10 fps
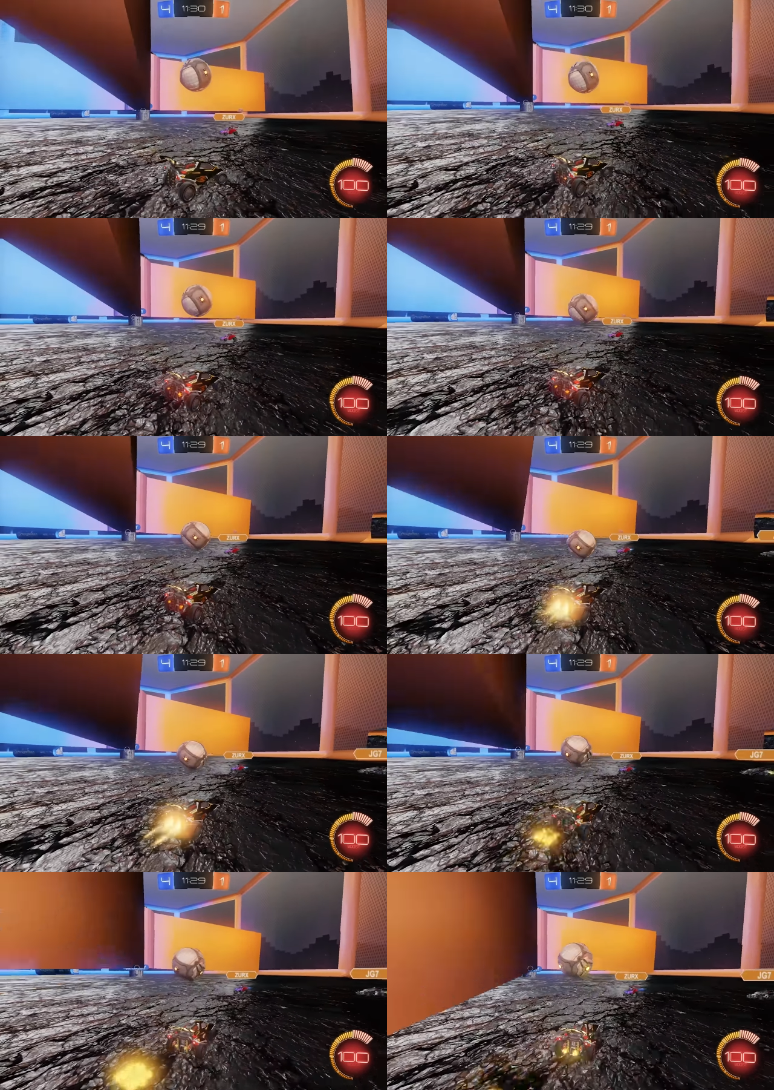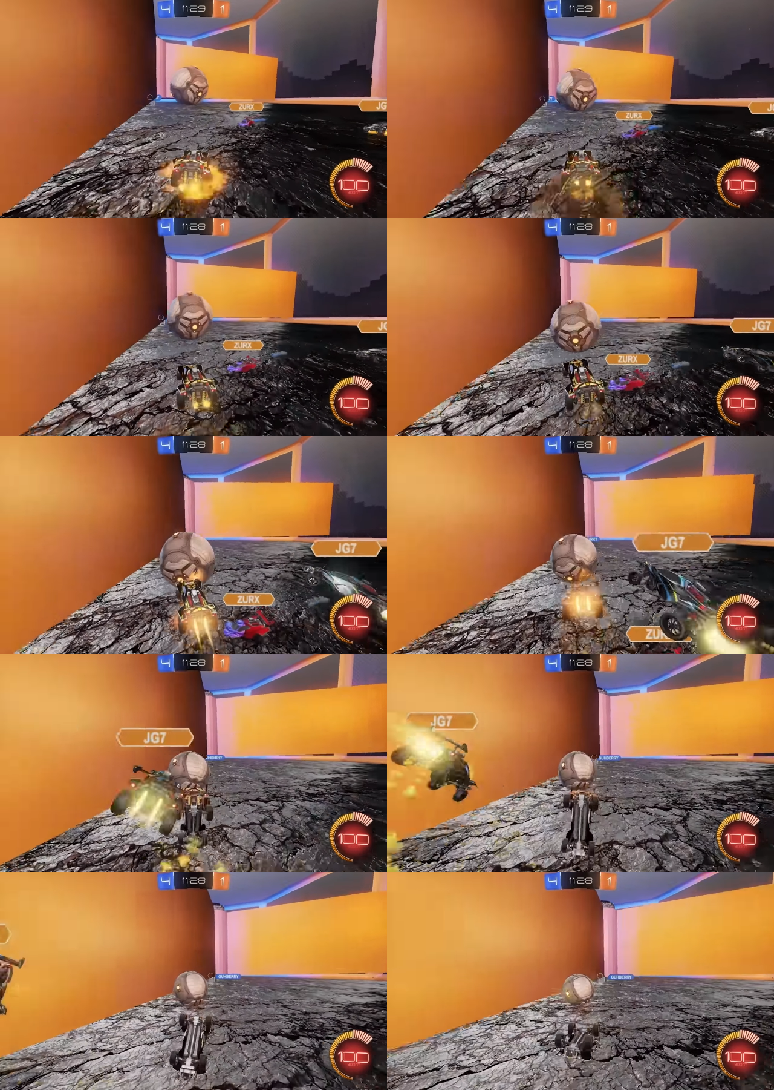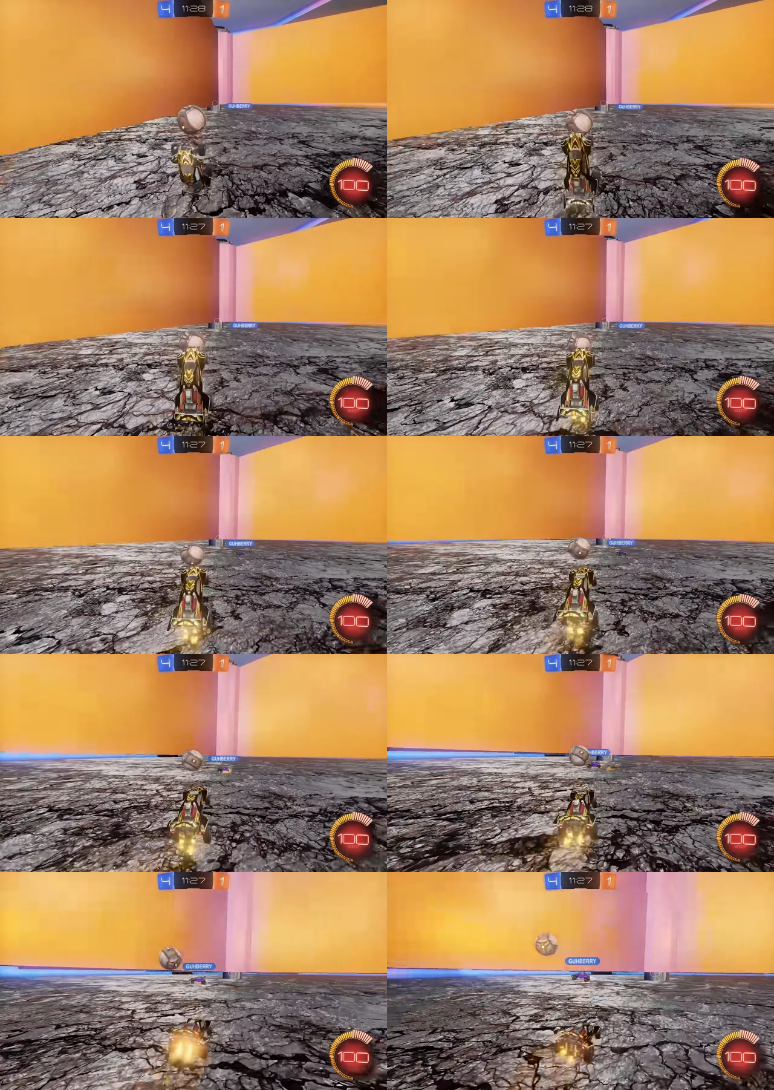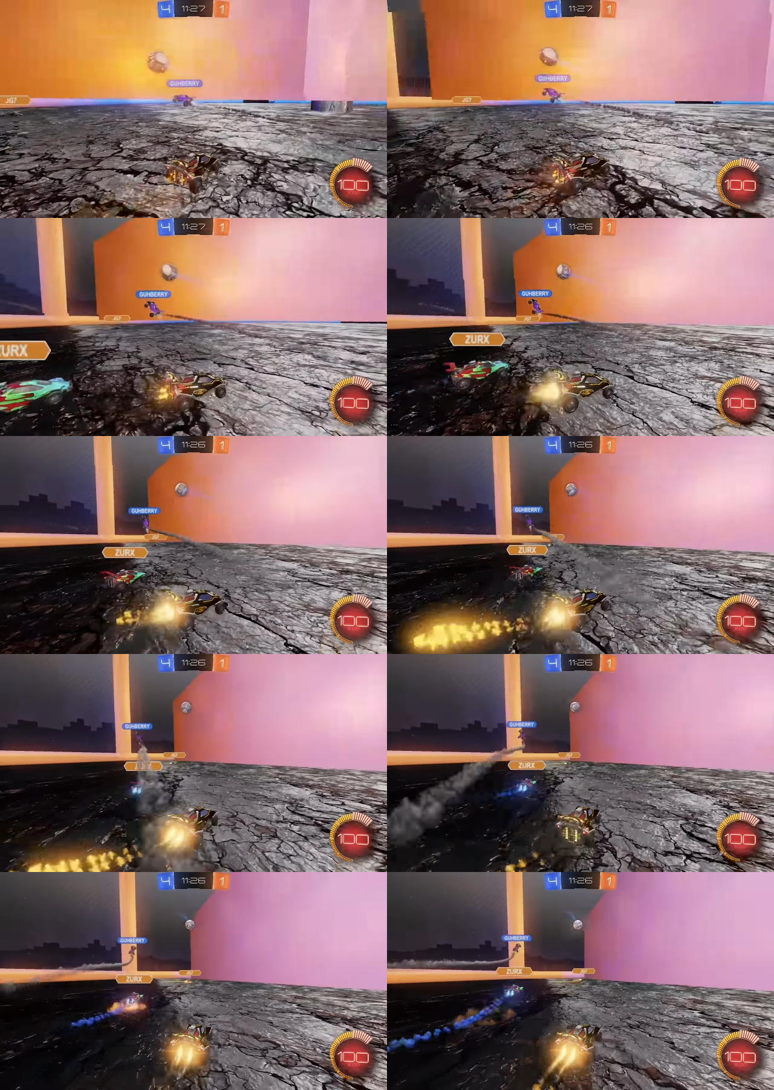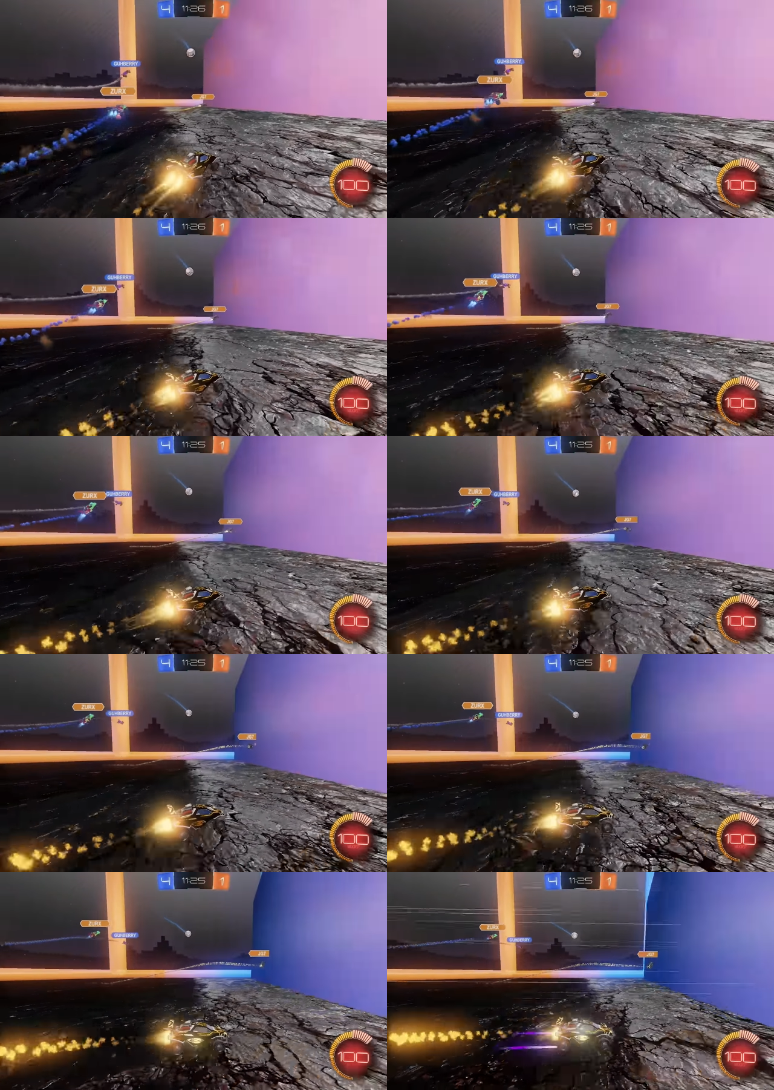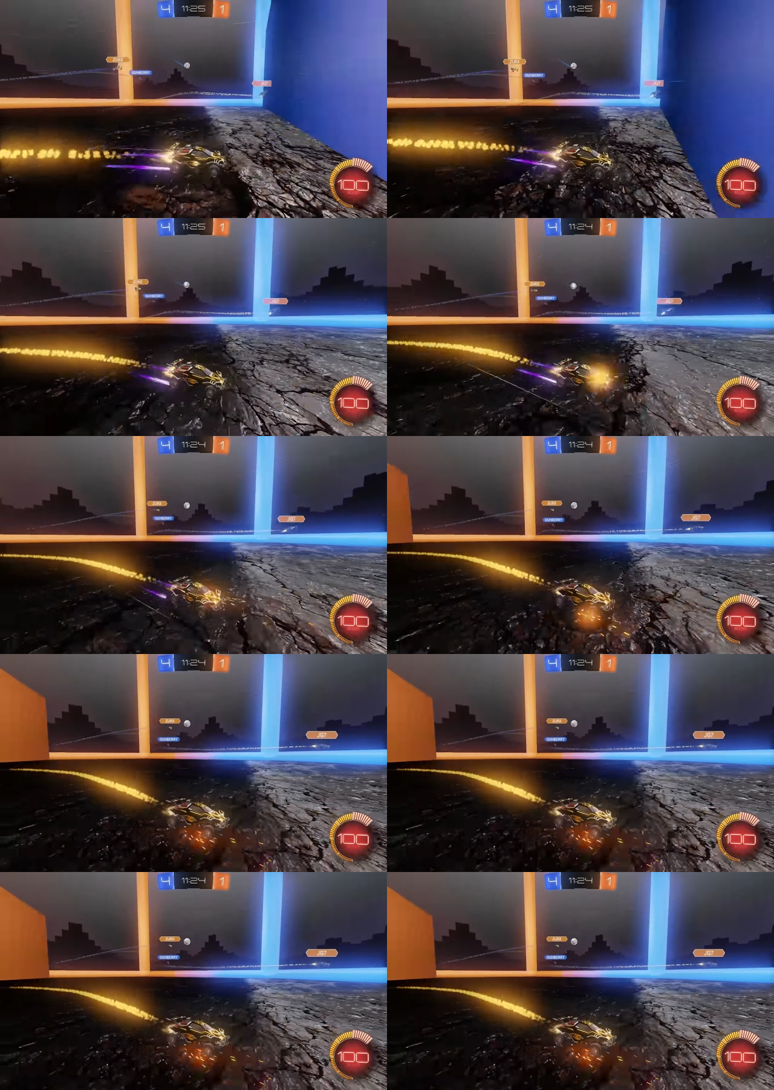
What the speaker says: Nobody's mouth can be seen.